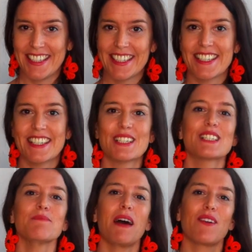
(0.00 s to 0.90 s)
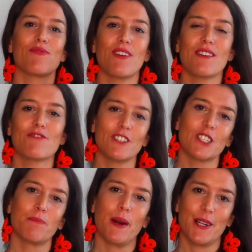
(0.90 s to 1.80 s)
This is my
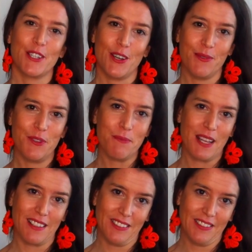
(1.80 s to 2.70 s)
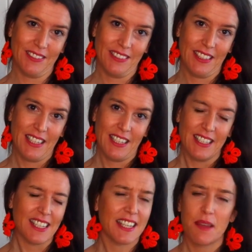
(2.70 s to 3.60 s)
favorite part of the meal
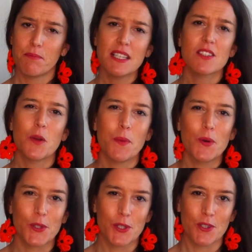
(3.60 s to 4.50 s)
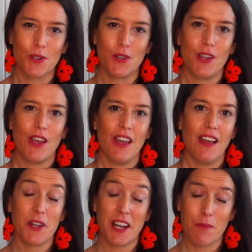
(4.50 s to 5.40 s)
that I miss the most
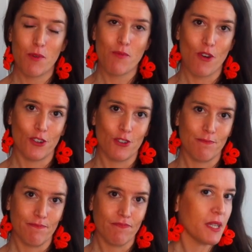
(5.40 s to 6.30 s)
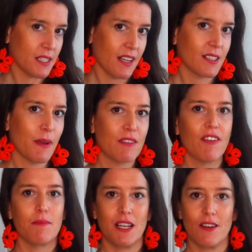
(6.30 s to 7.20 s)
when I'm abroad, besides my
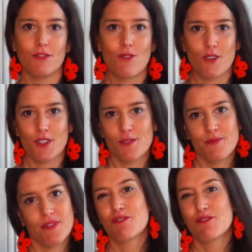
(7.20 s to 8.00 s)
family, of course.